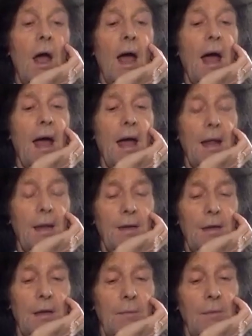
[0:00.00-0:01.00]
And
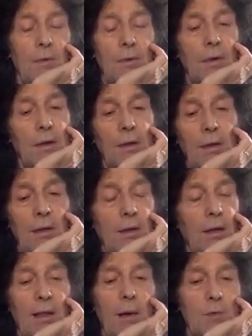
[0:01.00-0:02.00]
uh, uh,
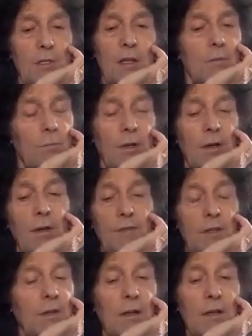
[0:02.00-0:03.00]
and that was it. We loved
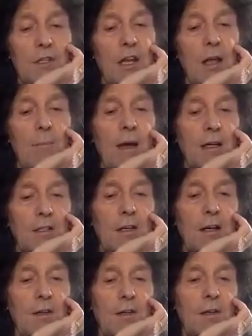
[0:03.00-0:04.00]
it. And then she came back to
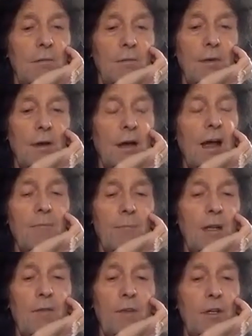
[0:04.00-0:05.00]
London. I haven't
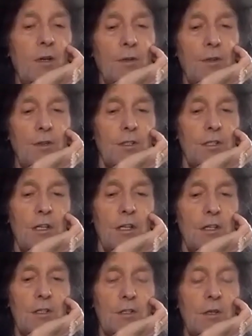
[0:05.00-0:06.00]
made a video in 30
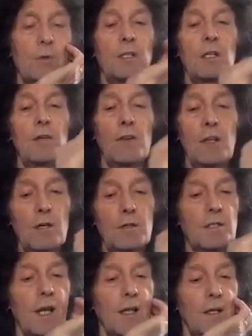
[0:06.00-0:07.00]
years, so we did a video
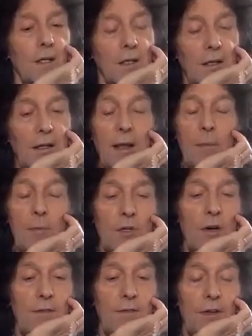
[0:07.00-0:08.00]
together. That was
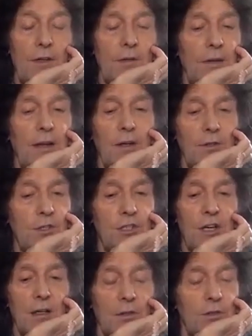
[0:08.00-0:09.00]
great fun. Had a good
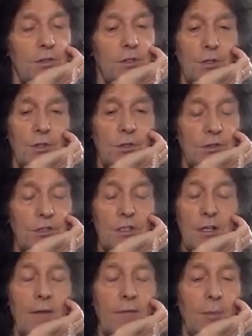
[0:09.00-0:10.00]
chat, good talk. She's
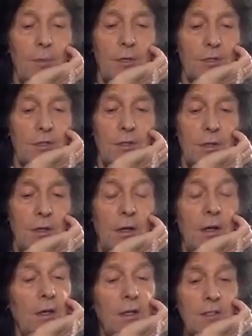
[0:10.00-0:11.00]
a lovely person.
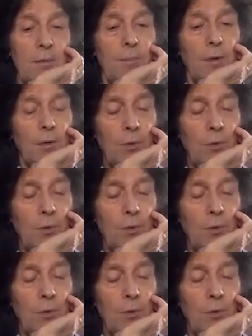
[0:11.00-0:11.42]
Simple.